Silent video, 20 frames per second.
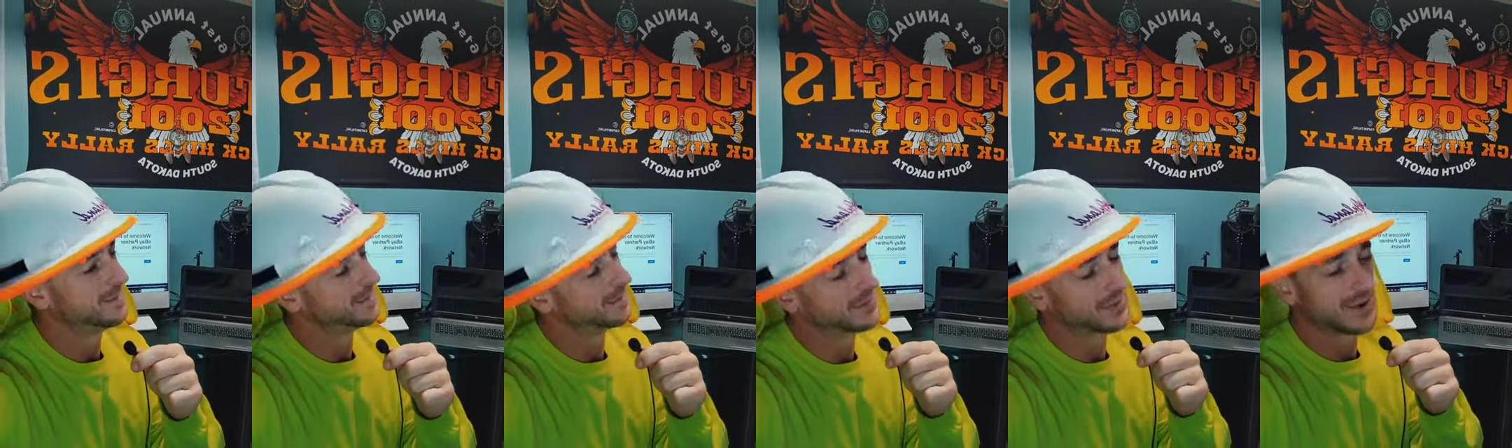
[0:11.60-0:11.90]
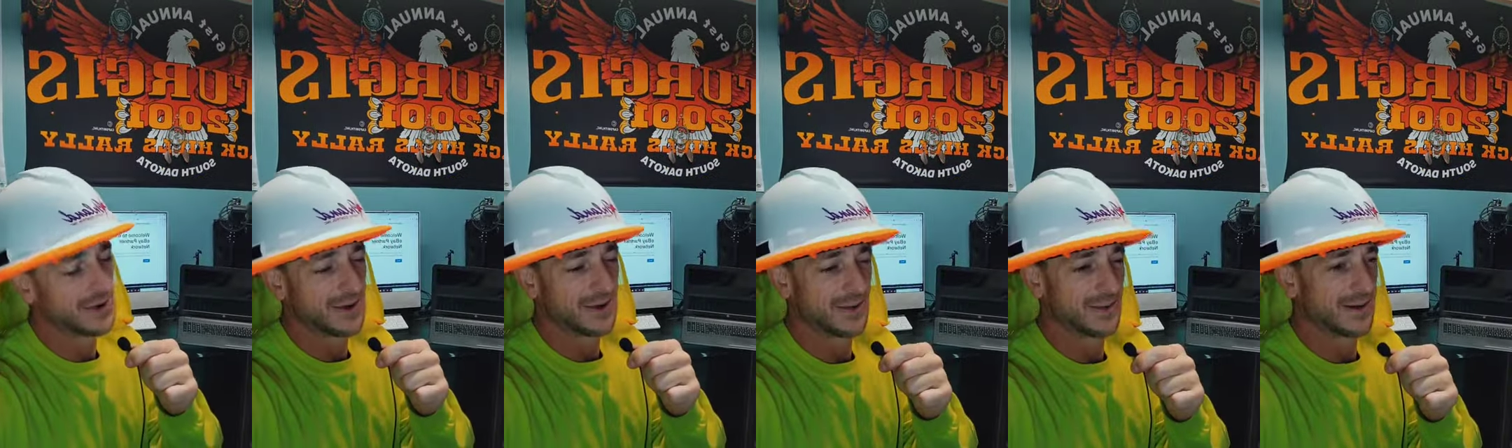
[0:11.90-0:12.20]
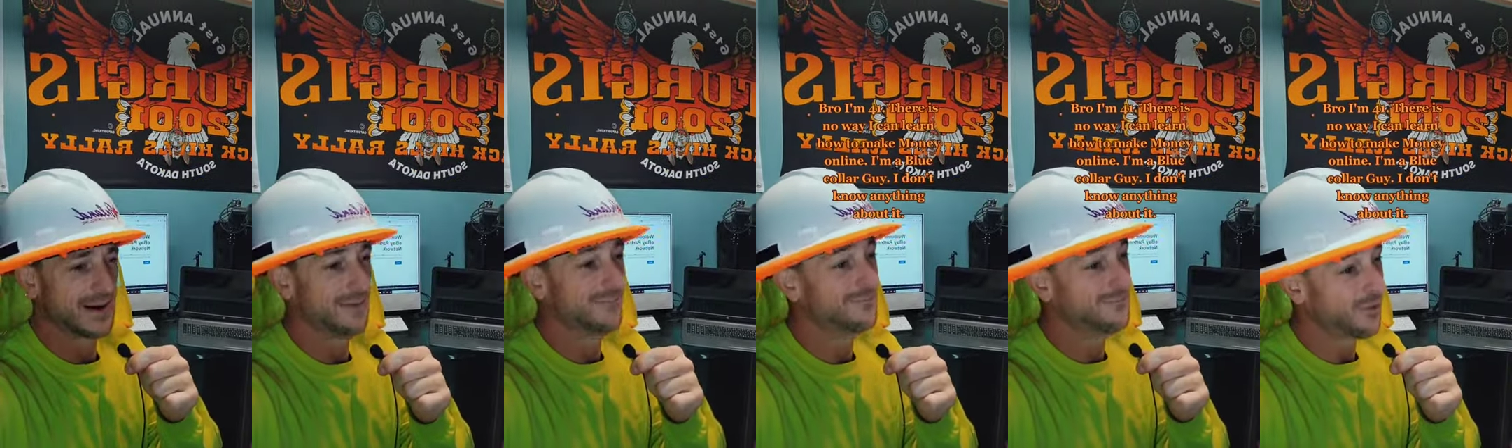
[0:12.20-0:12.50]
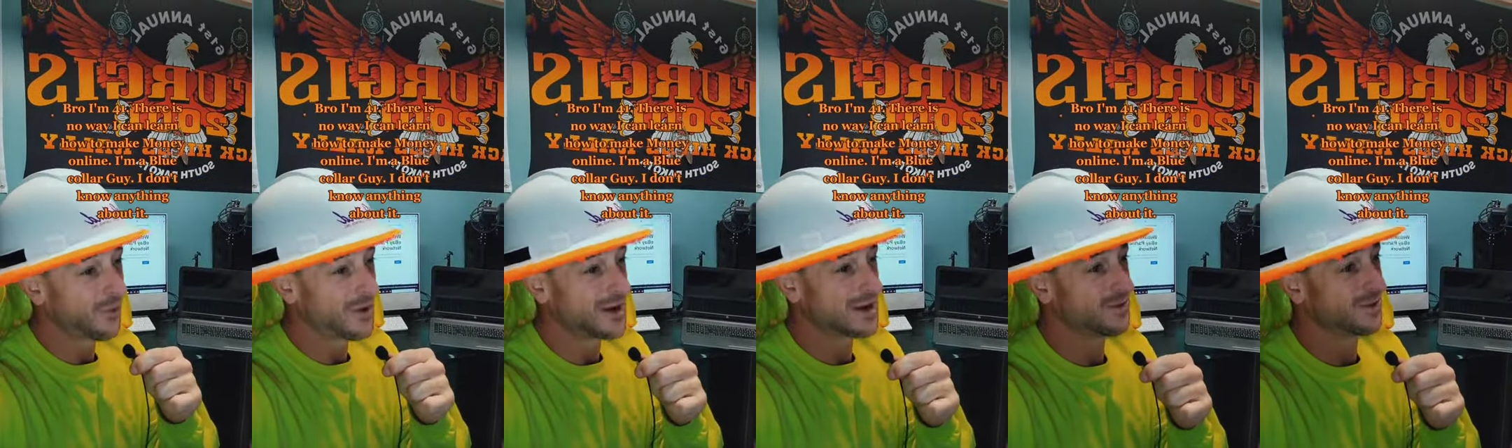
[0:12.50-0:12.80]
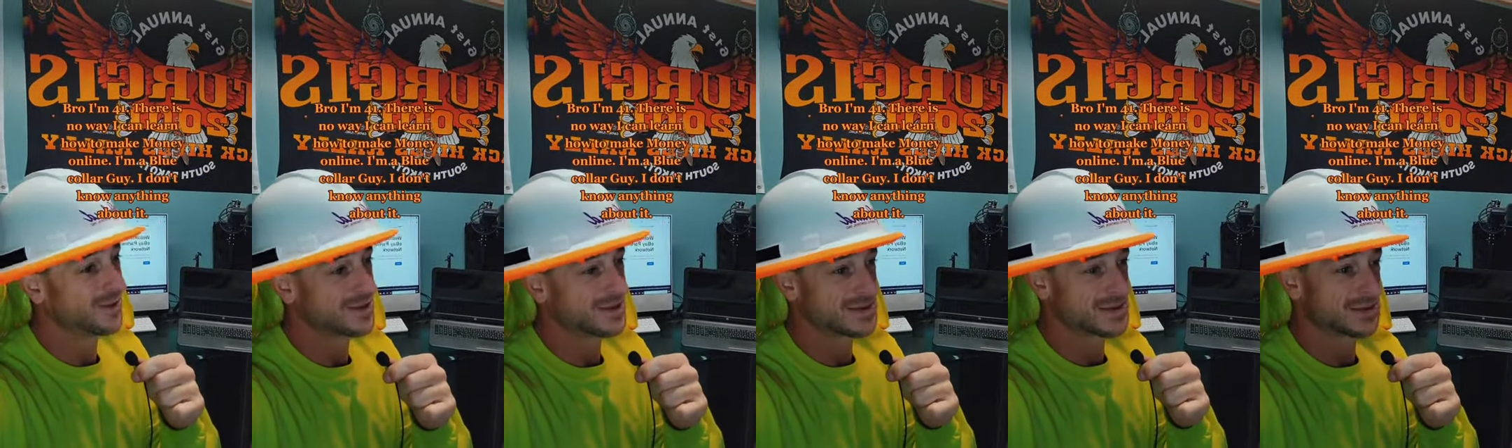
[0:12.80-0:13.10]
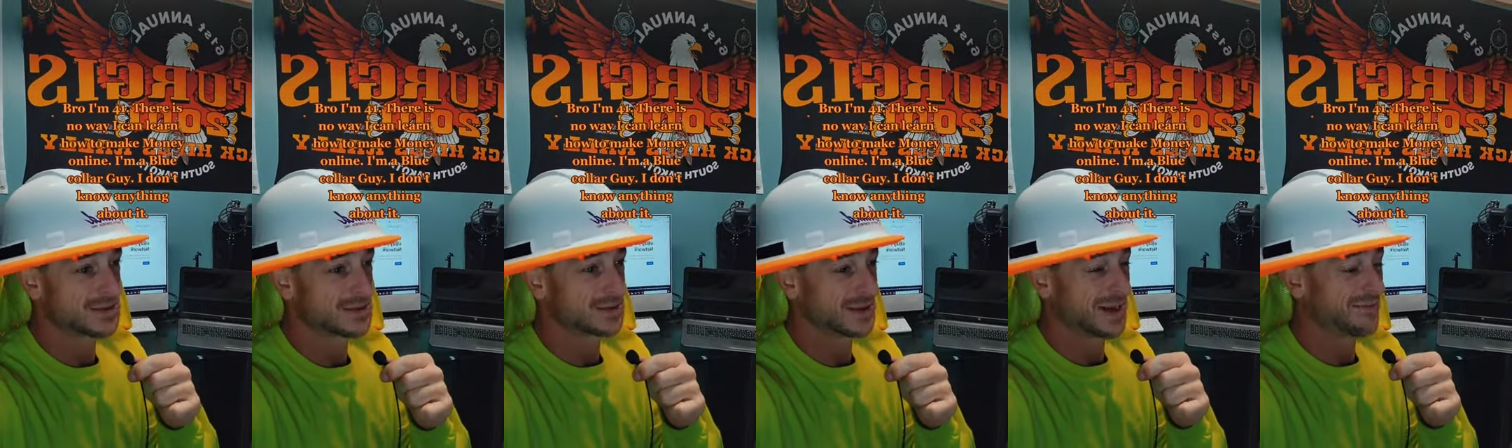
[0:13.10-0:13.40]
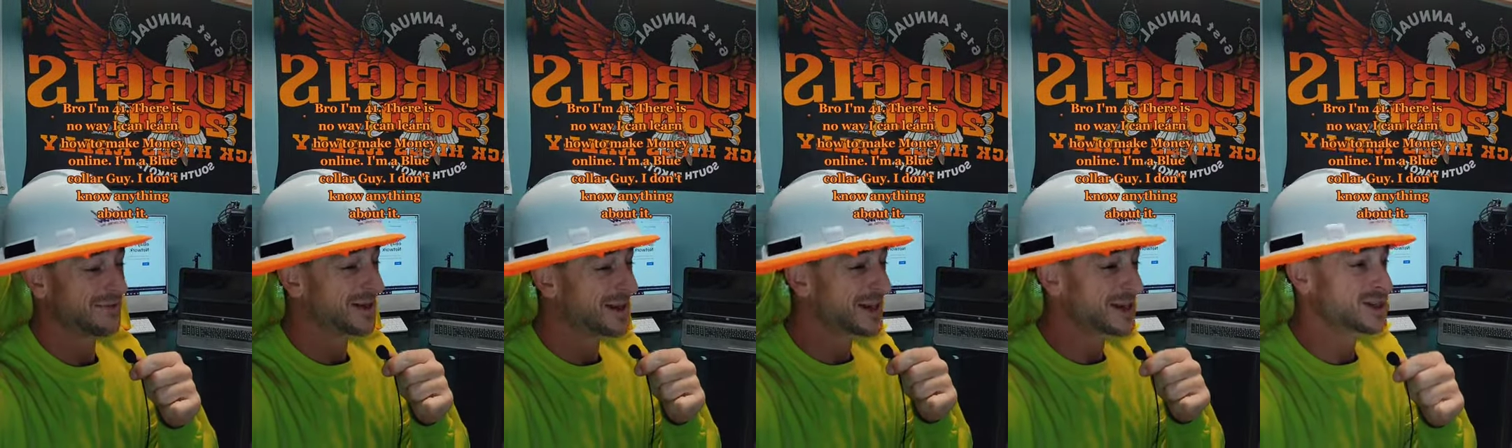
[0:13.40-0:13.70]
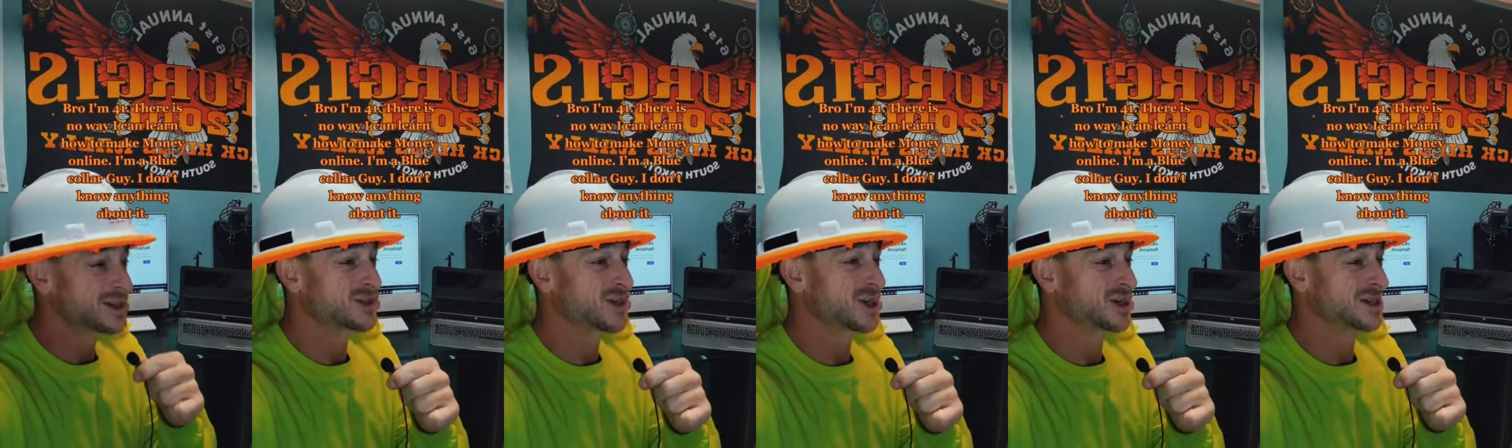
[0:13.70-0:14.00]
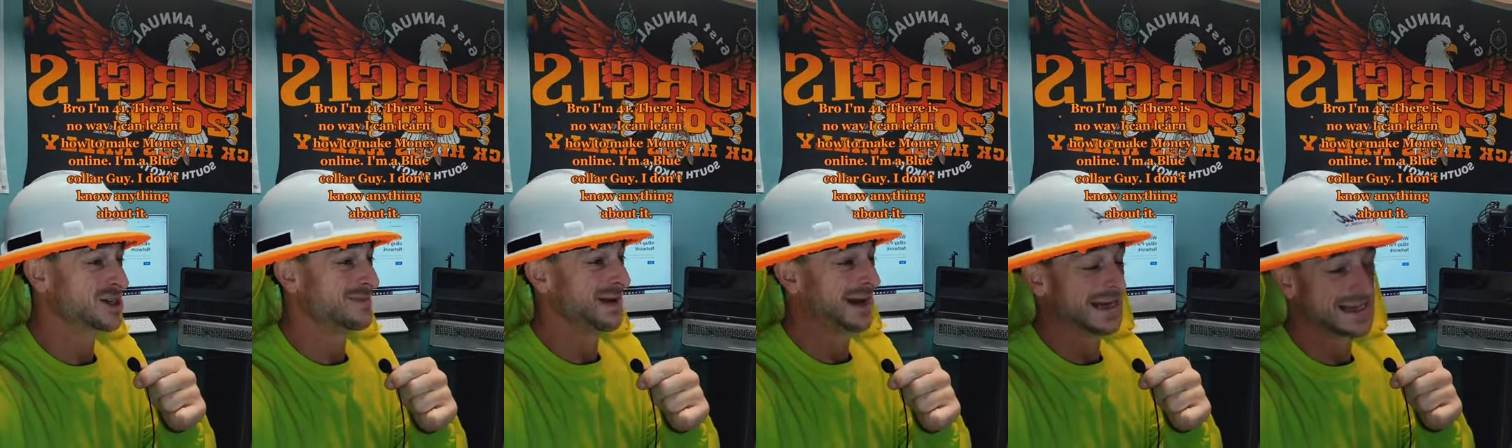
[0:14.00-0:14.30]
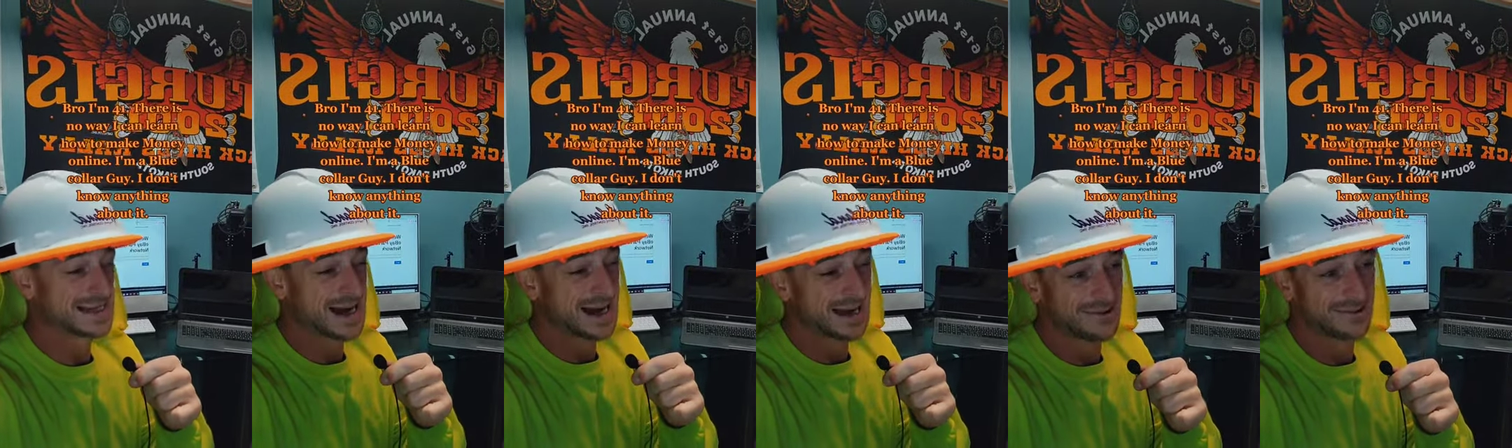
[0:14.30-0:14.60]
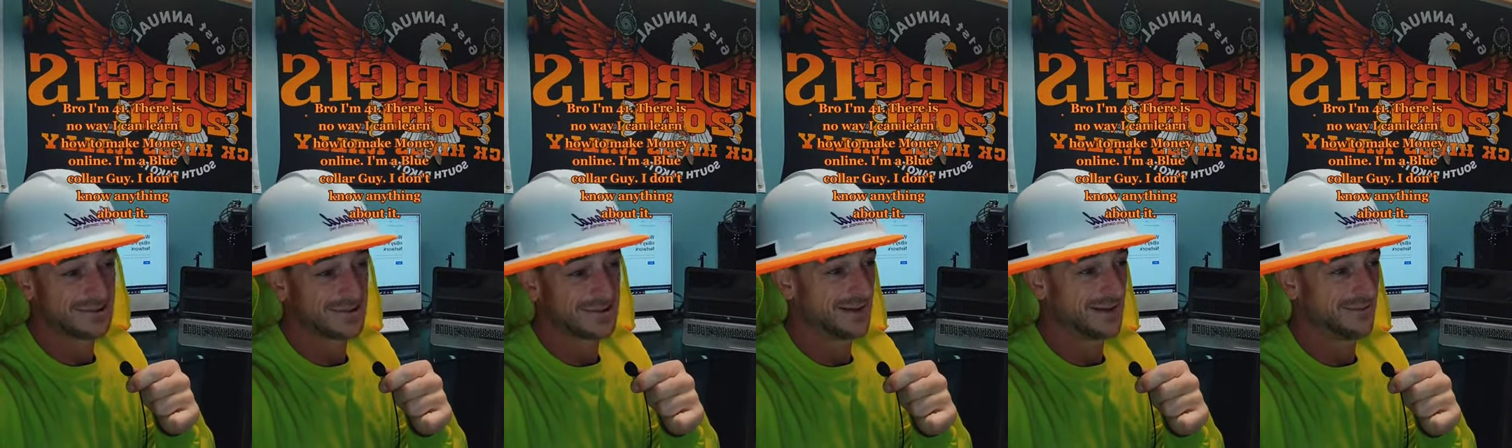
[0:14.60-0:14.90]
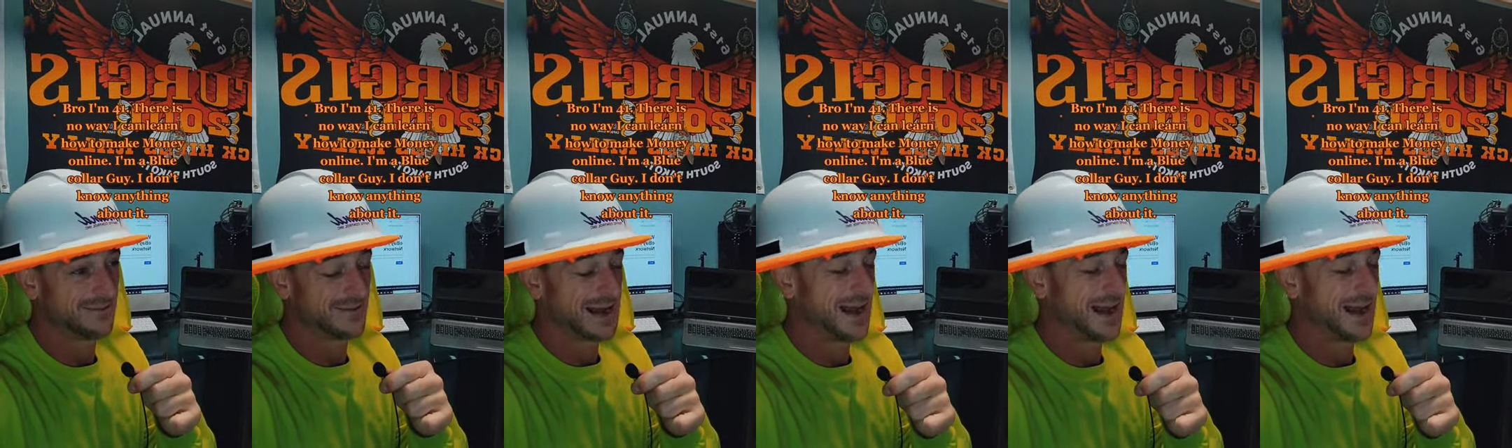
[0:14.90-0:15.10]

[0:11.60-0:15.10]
Bro, I'm forty-one years old. I've done construction my entire life.